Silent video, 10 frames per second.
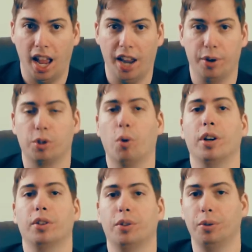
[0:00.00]
and you're
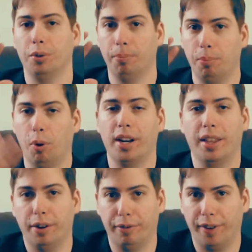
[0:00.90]
going to put
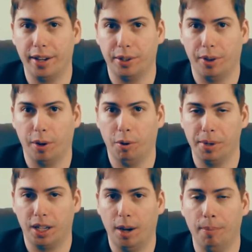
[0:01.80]
in their face who they will
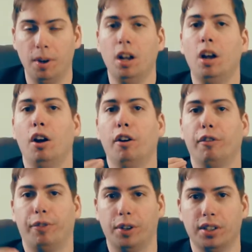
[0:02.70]
become,
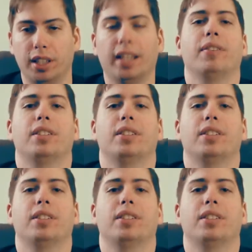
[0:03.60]
firstly, if